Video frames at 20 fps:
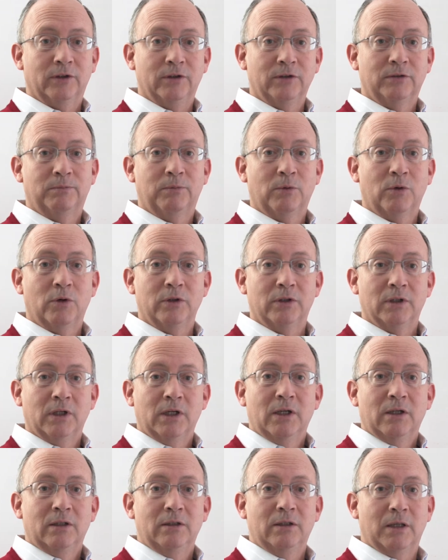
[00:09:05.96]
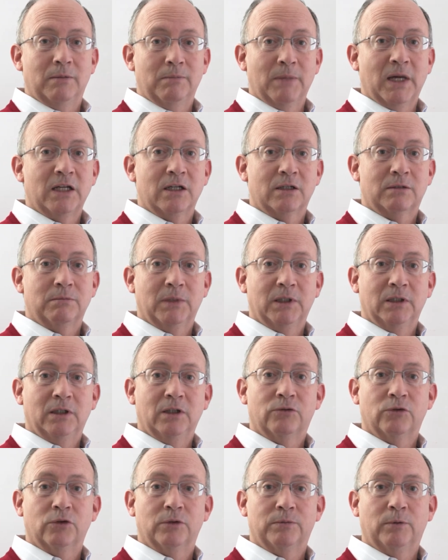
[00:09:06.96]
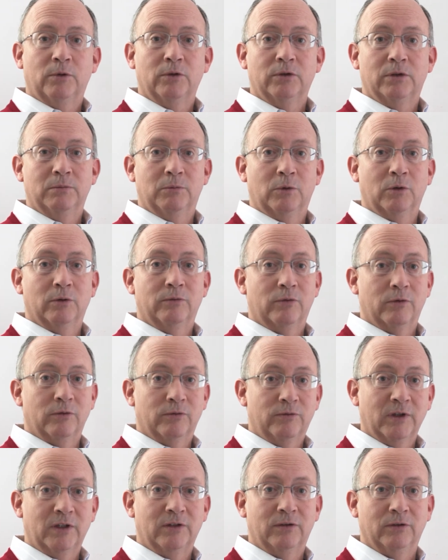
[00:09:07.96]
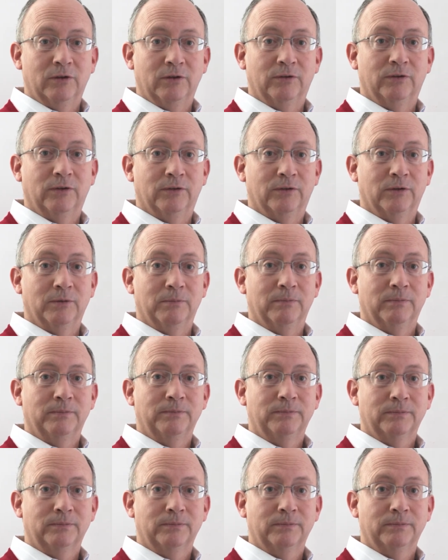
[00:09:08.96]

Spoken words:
at this point that management is responsible for fixing the system.